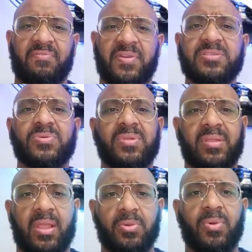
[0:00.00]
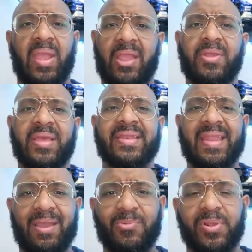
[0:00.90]
or a virtual local
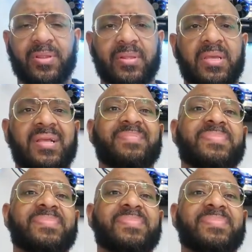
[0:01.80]
area network?